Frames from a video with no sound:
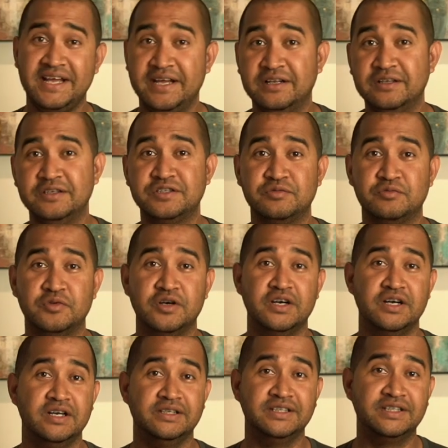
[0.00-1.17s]
hills
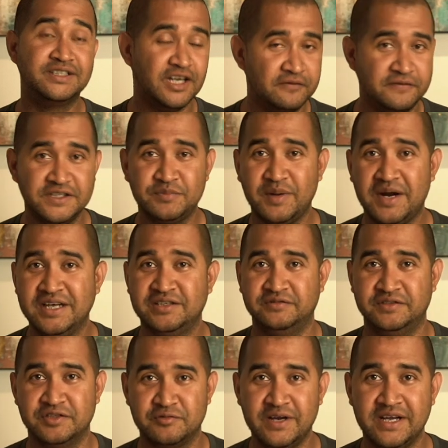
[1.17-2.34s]
were the toughest part of
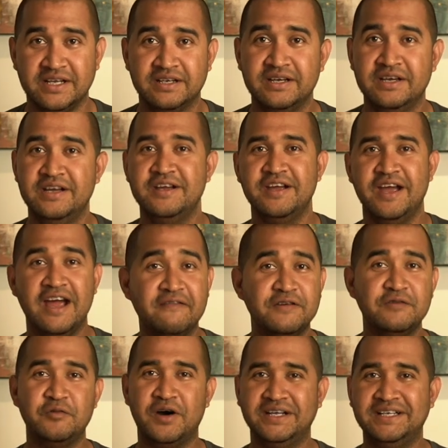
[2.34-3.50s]
this ride,
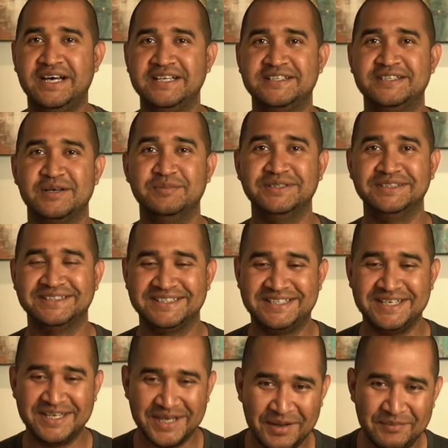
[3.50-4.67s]
everyone had something to
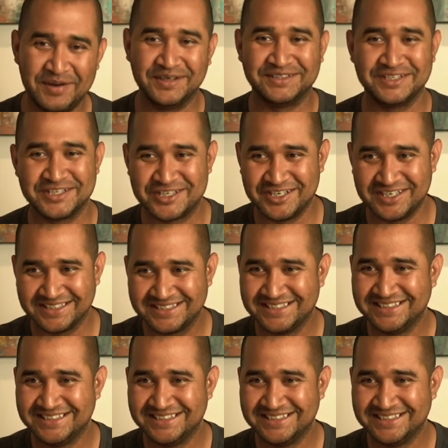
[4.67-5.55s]
say about their shirts.